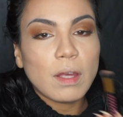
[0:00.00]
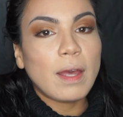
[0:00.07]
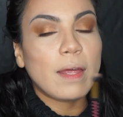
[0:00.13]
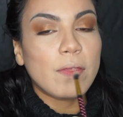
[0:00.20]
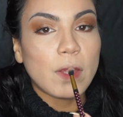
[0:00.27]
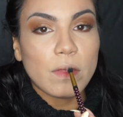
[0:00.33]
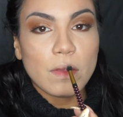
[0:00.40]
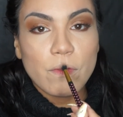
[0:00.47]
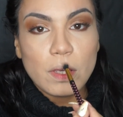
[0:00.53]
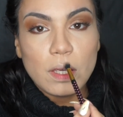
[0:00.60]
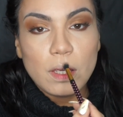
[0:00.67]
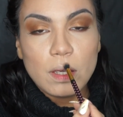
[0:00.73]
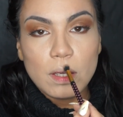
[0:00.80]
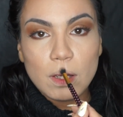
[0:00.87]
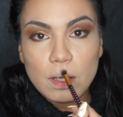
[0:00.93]
And then the
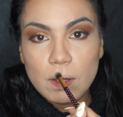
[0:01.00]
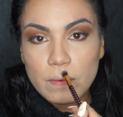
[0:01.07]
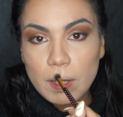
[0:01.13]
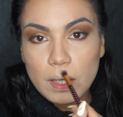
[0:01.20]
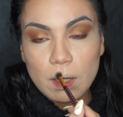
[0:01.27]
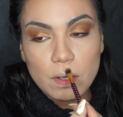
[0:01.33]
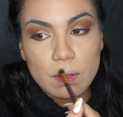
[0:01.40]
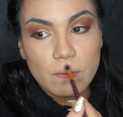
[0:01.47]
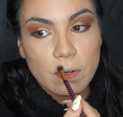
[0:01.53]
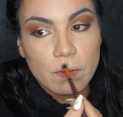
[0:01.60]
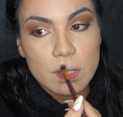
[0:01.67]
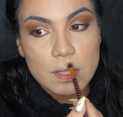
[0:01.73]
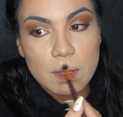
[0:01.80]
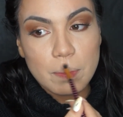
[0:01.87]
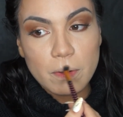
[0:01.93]
V right here on the
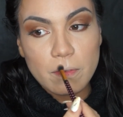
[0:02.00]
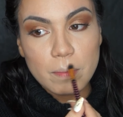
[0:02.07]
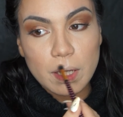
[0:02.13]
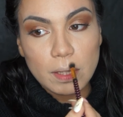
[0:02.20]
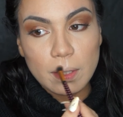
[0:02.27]
very tip of my